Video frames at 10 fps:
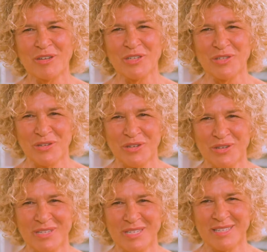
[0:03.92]
registered
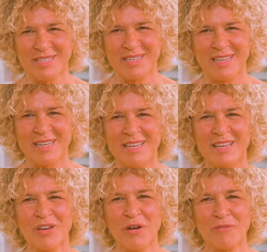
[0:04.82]
nurse,
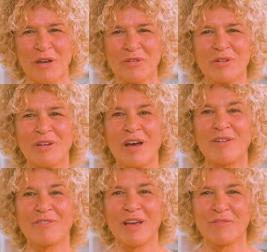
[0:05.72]
co-founder
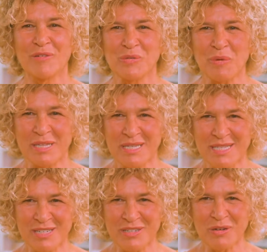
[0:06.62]
of LifeWorks Wellness
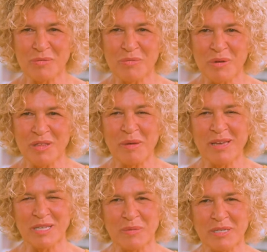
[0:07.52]
Center with my
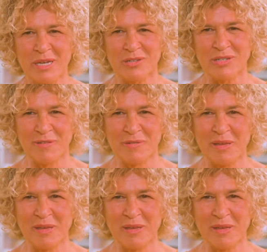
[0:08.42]
husband, Dr. David